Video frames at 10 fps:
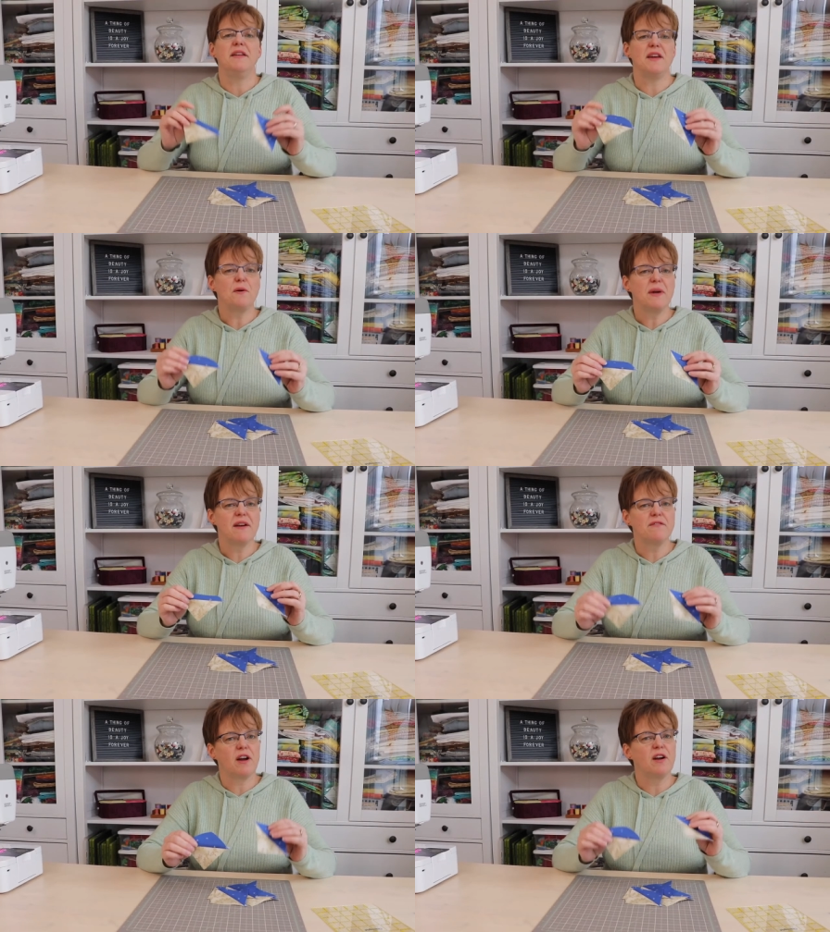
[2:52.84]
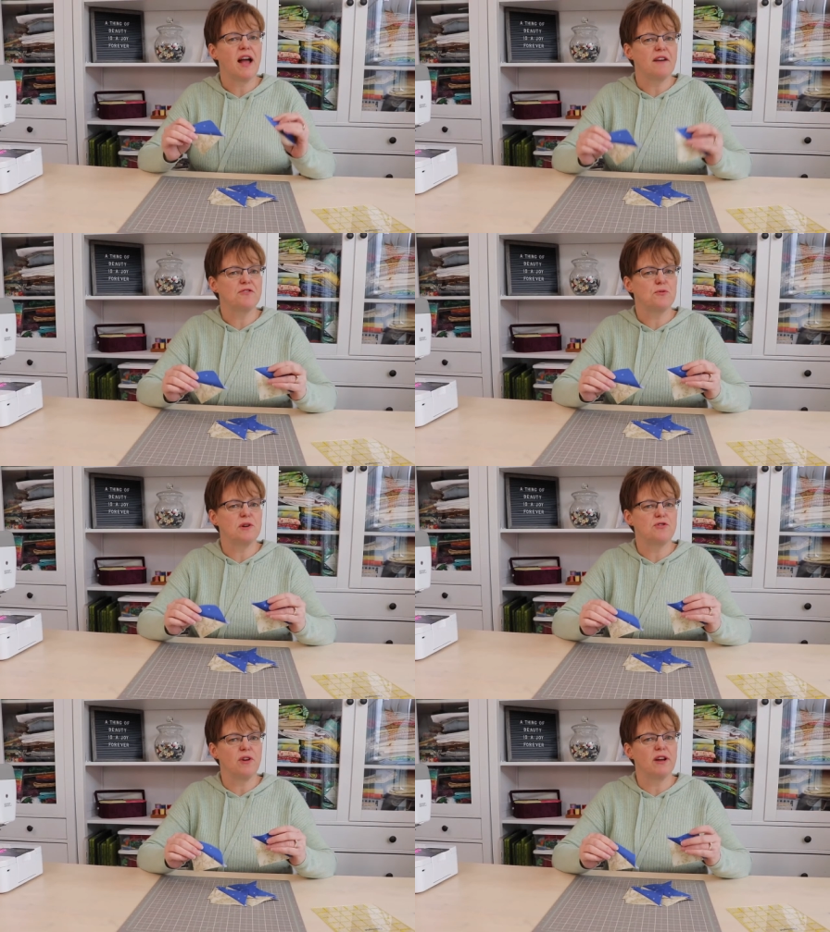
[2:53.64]
Now we have our half
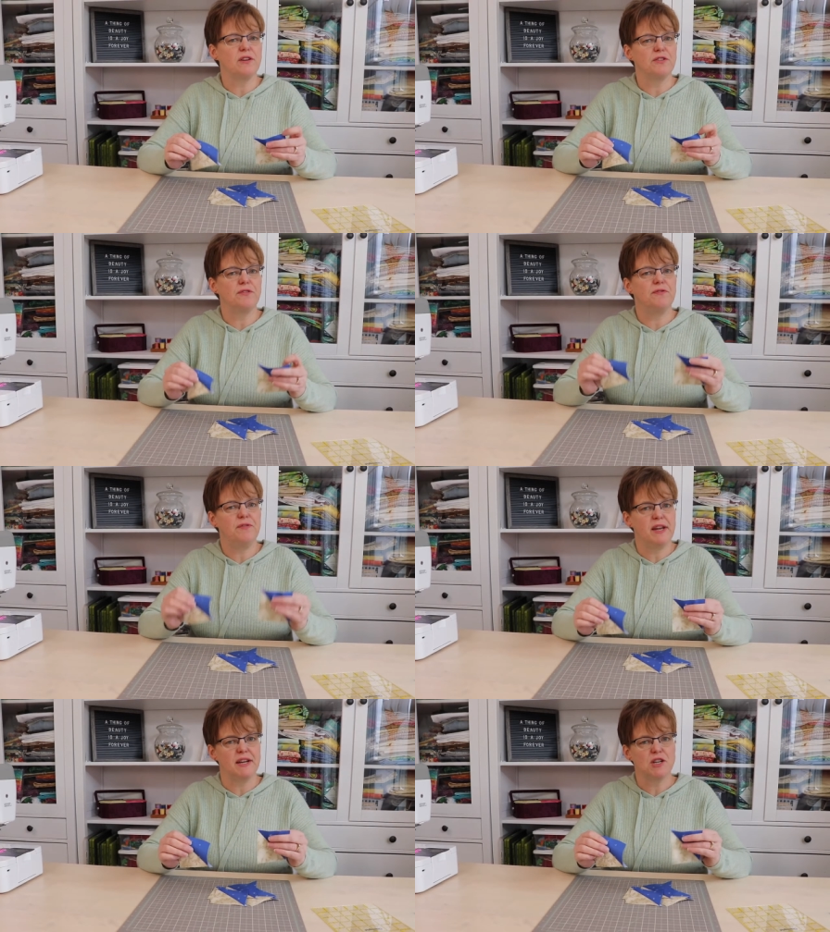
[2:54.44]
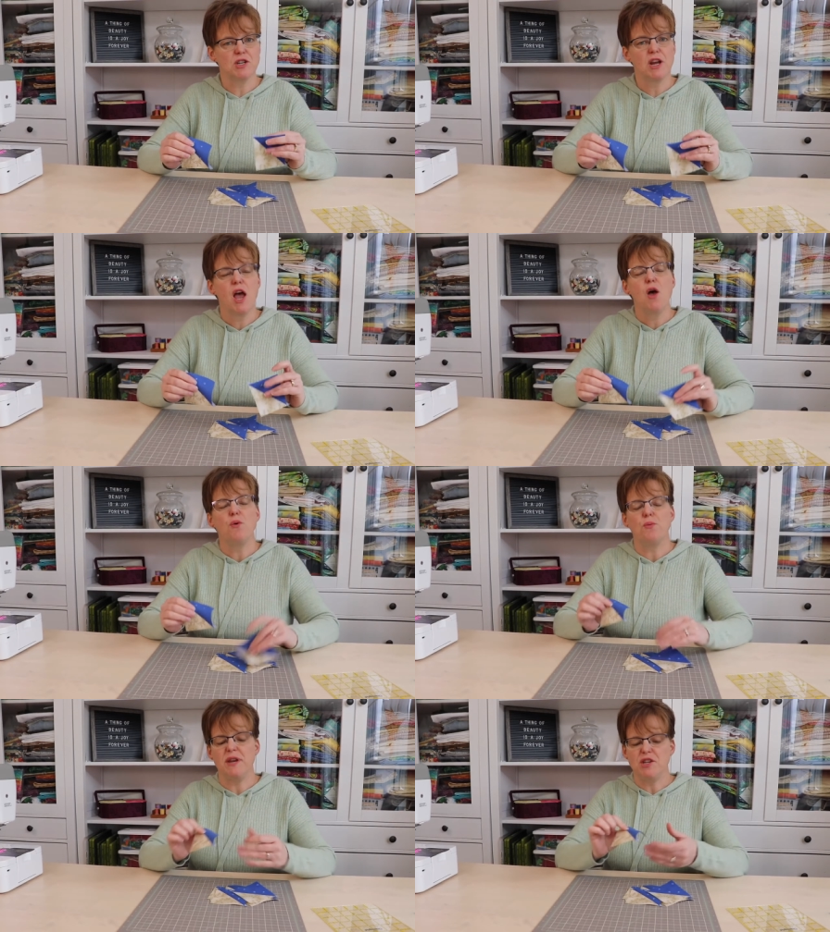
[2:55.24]
square triangles finished.
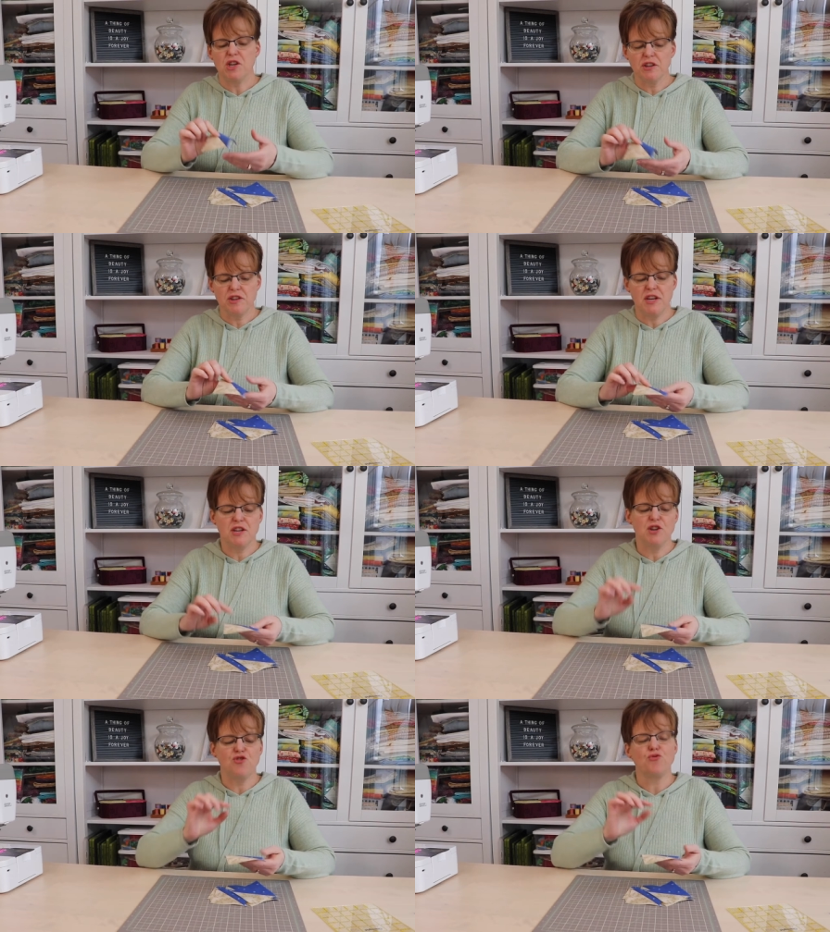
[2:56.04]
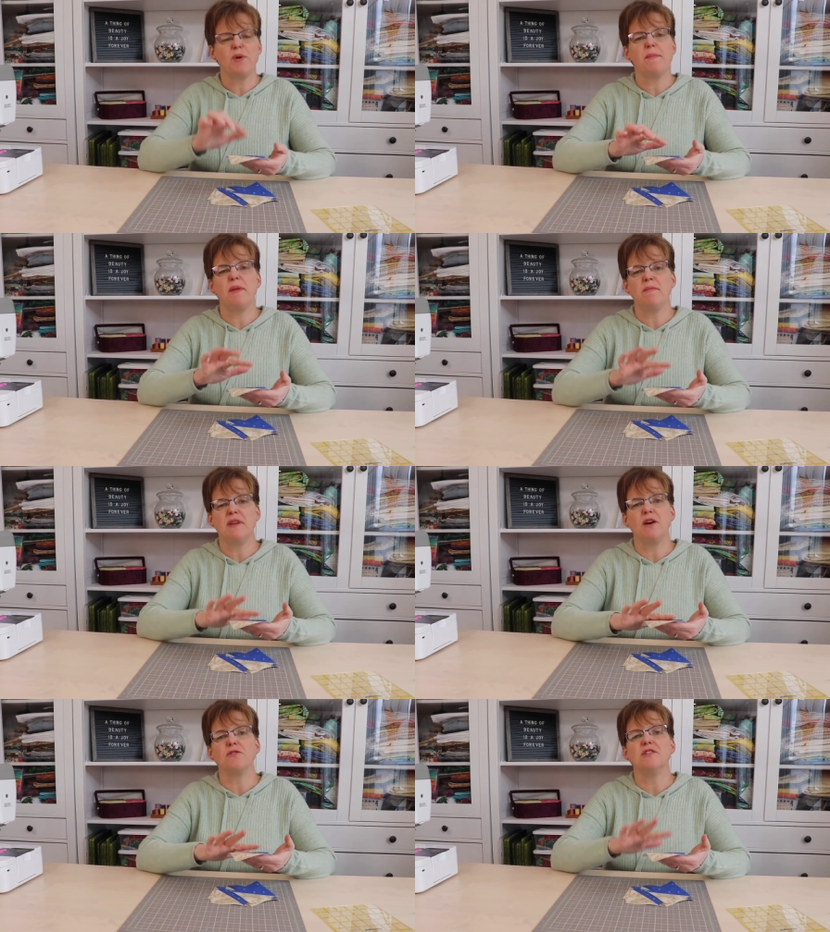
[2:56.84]
We just need to trim them
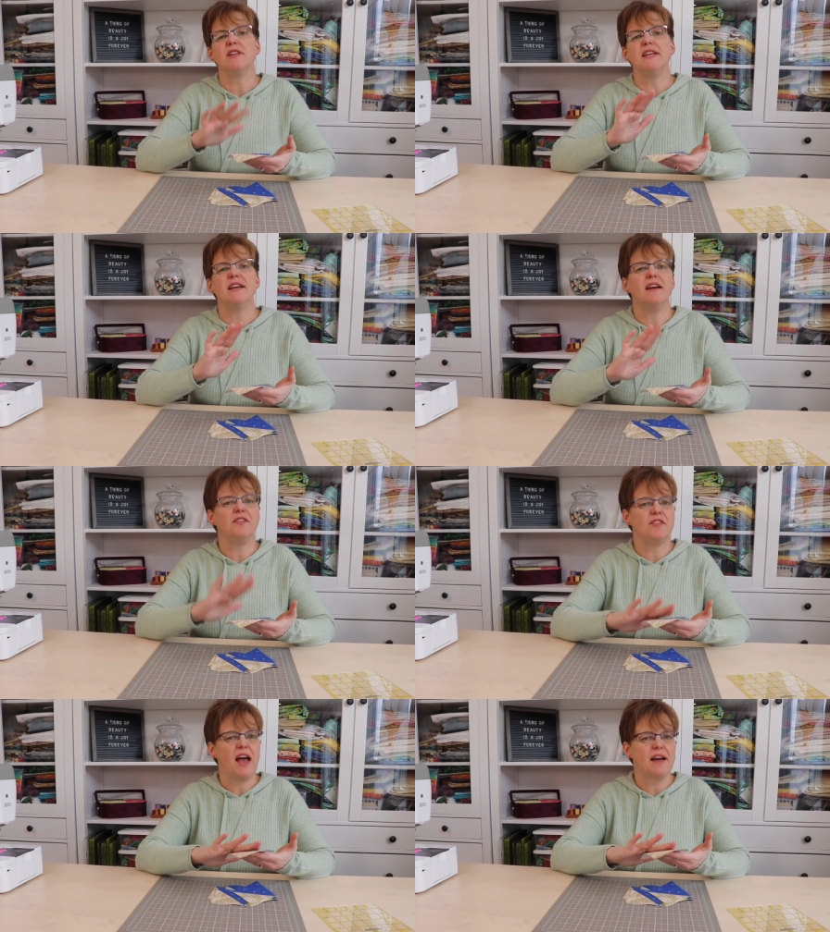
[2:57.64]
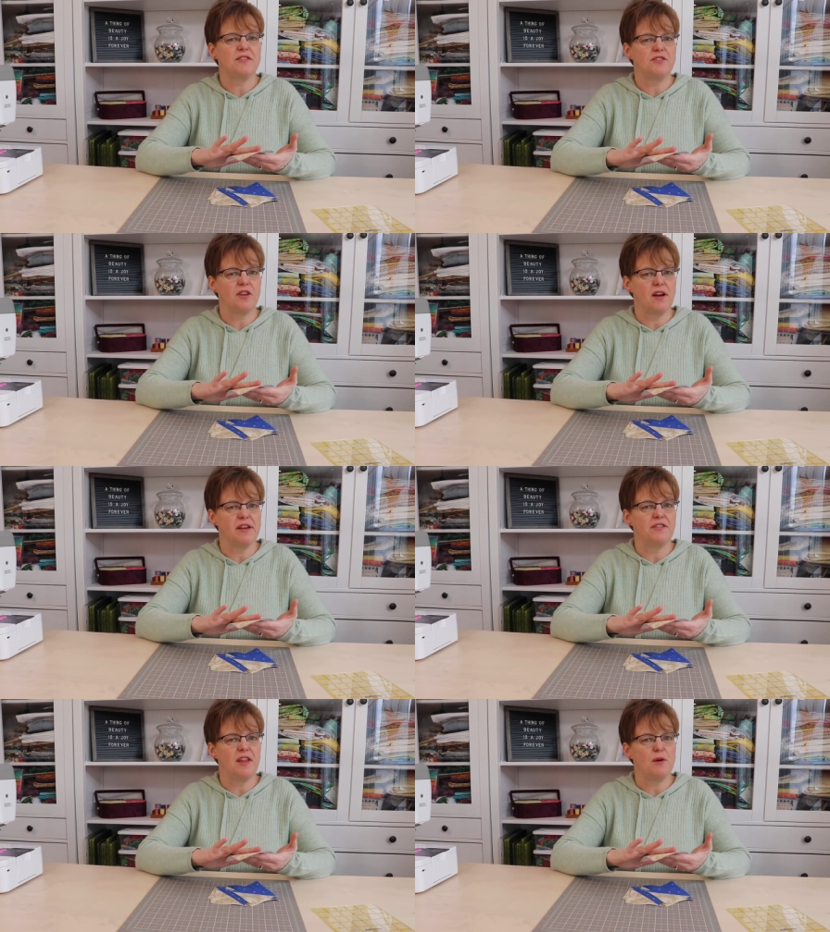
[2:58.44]
down to the exact
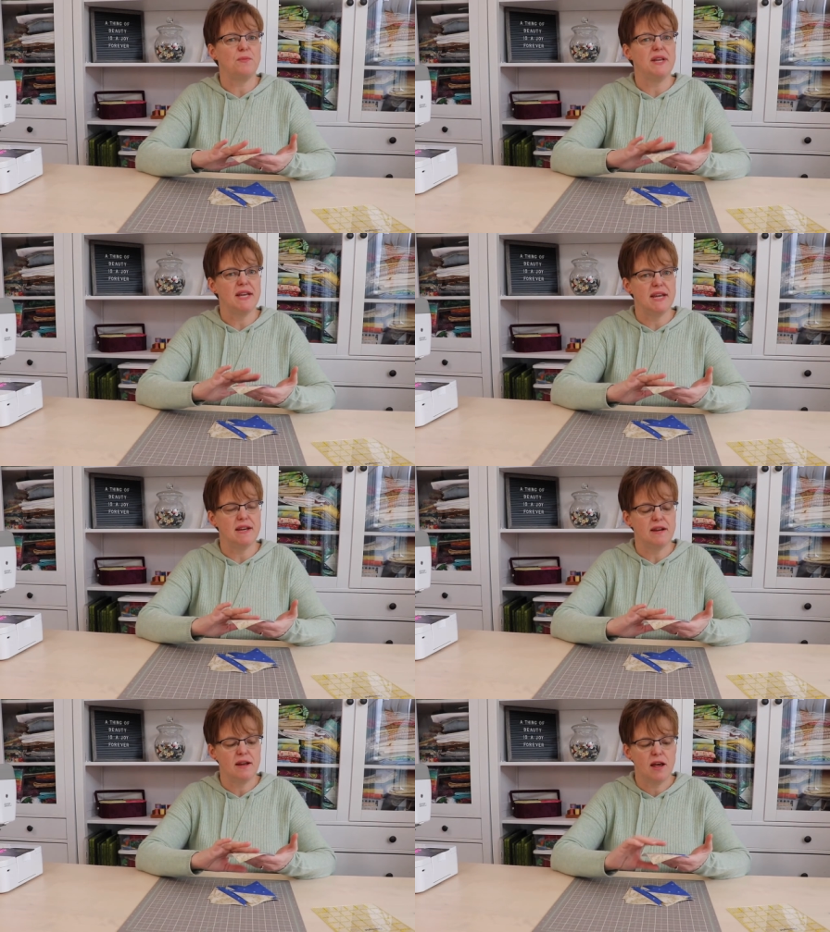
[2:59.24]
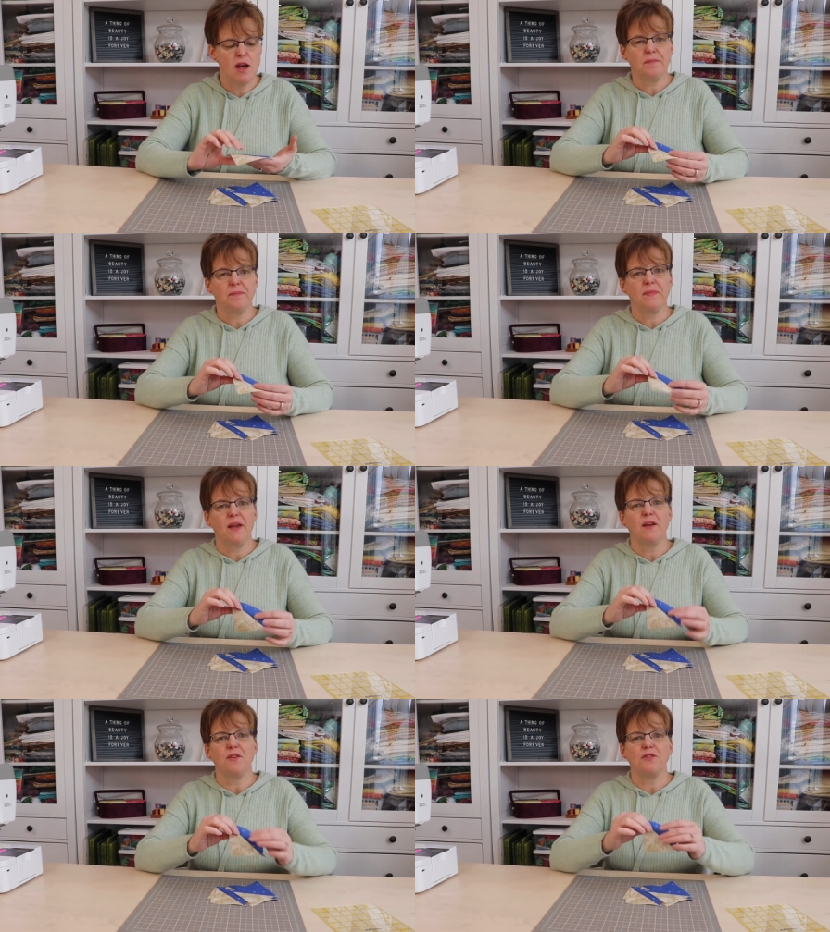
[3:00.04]
size that we need.
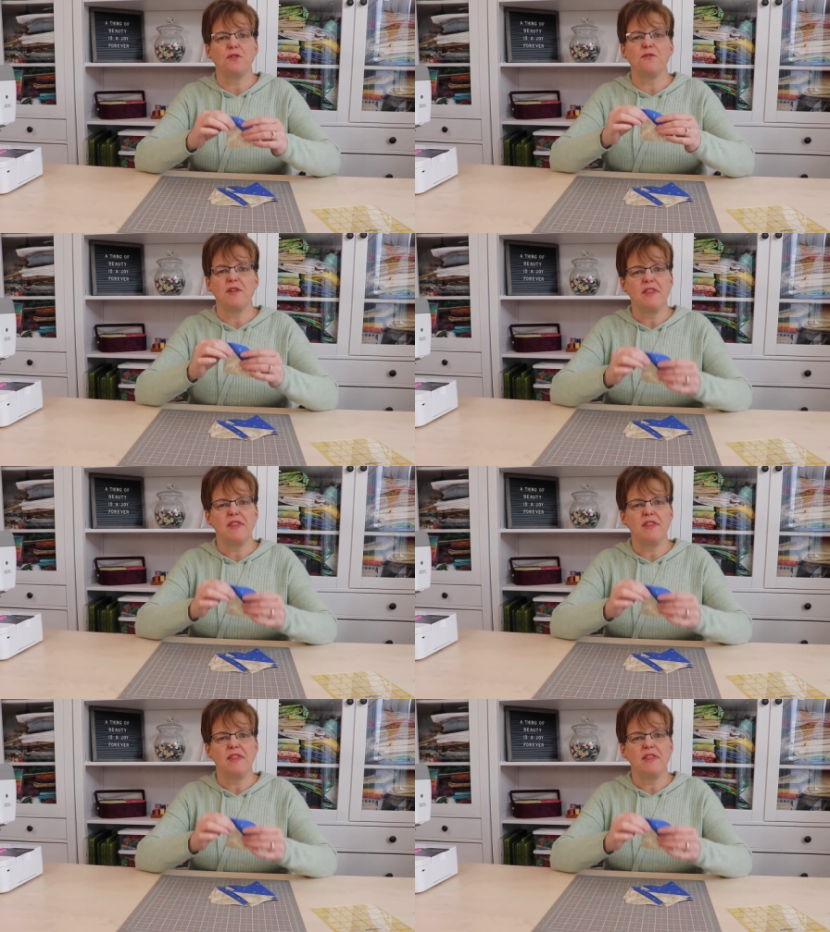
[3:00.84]
So for